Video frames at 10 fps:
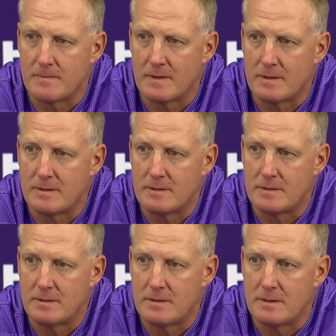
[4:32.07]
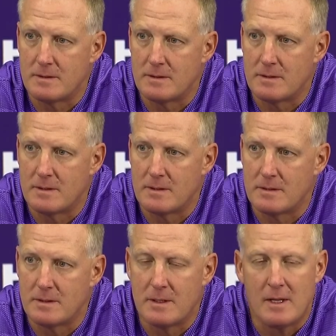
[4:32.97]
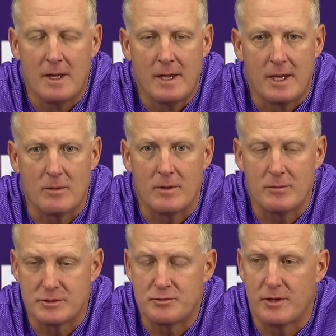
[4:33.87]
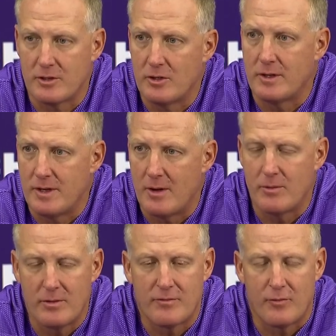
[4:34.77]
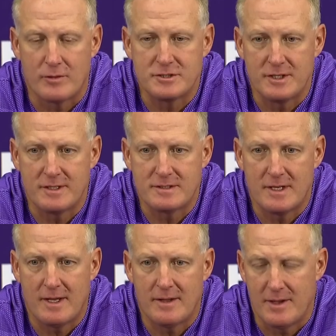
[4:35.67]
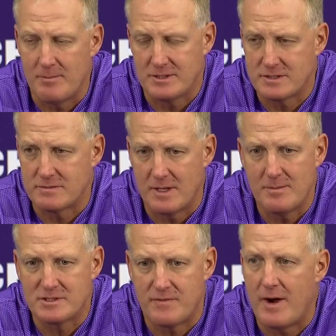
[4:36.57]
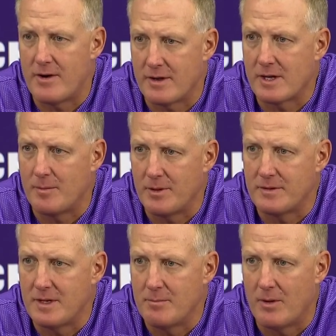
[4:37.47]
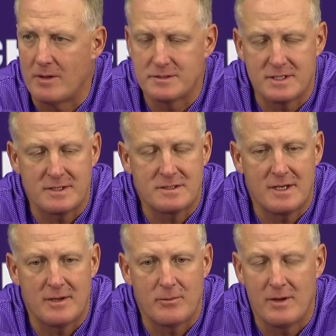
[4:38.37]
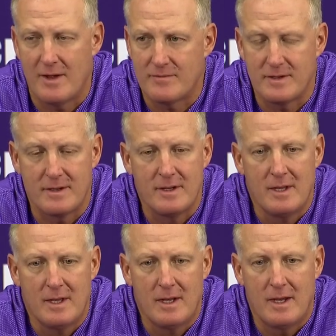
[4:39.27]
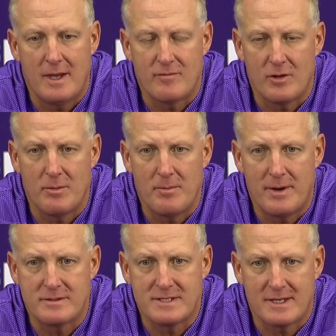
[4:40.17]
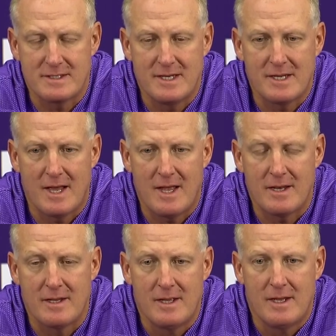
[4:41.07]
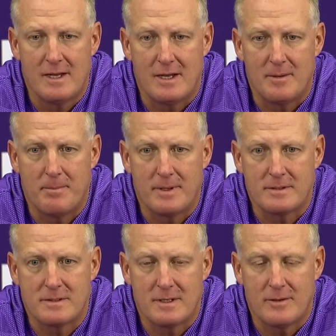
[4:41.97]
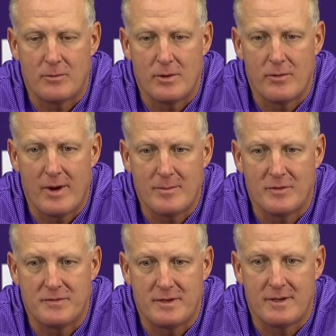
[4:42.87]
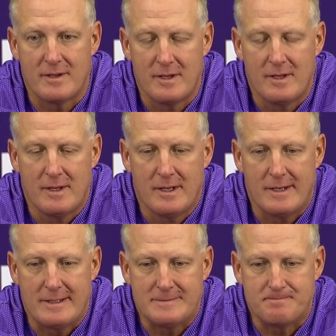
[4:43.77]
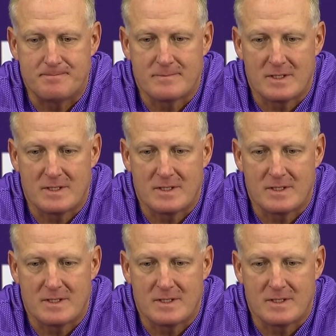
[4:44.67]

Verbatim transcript: uh, how good was the defense? It, it, was really good. Now we were fortunate. Uh, they missed they misfired on a couple of deep balls that uh, we have to uh, have a little bit better technique on. Uh, but uh, we were able to um,